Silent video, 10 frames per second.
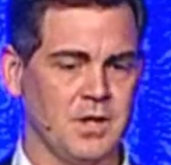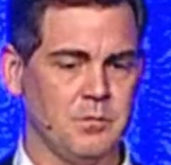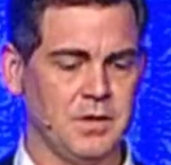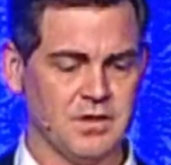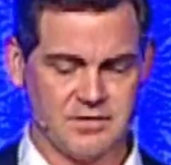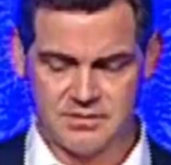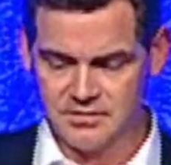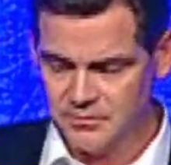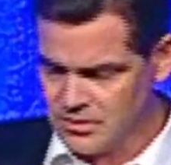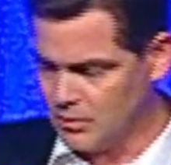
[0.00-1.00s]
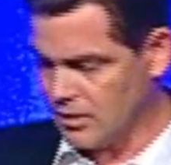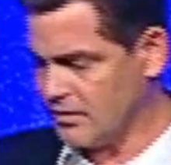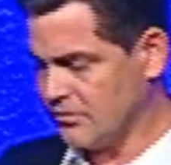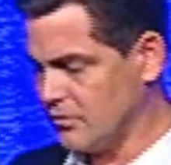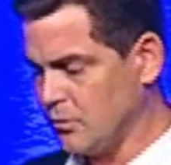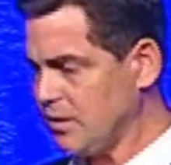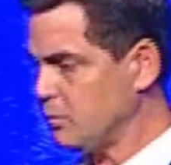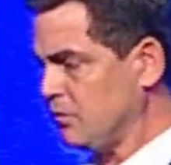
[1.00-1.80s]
Because as a symphony orchestra, we could